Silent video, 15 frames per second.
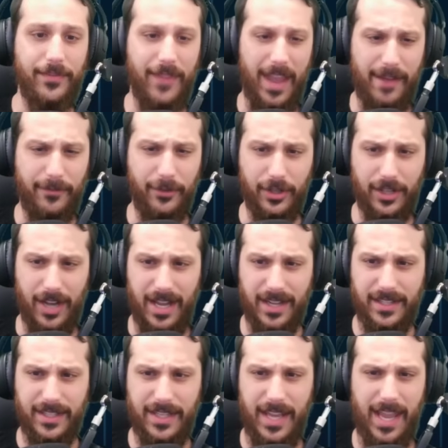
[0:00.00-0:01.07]
ever
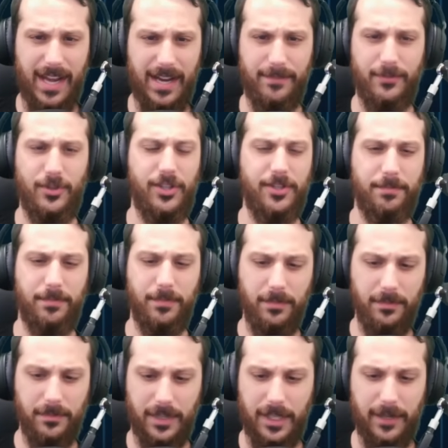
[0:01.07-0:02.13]
gotten, and I'm just
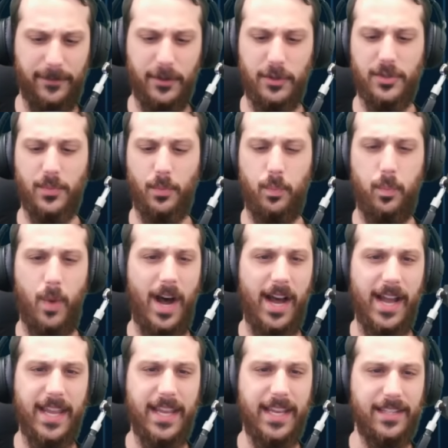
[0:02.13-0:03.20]
confused
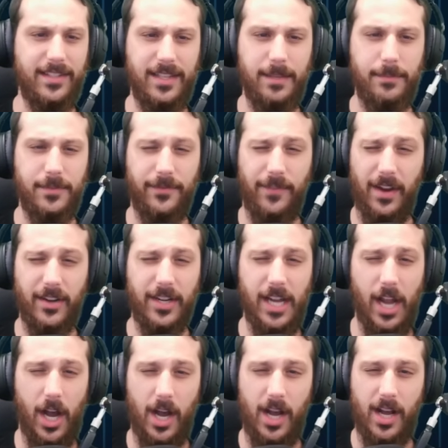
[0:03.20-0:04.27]
why. It seems very
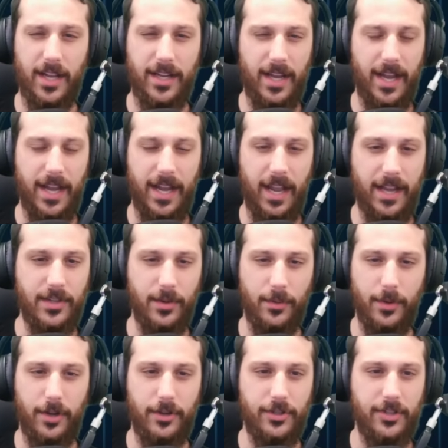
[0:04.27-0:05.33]
odd. I
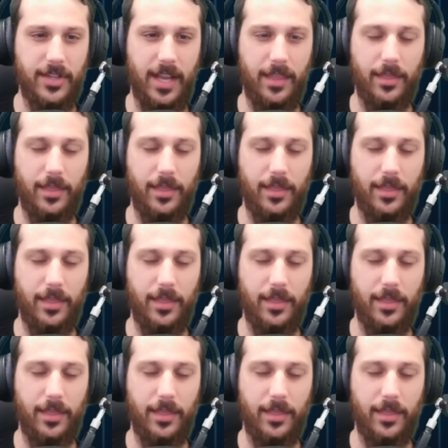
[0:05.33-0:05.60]
don't understand the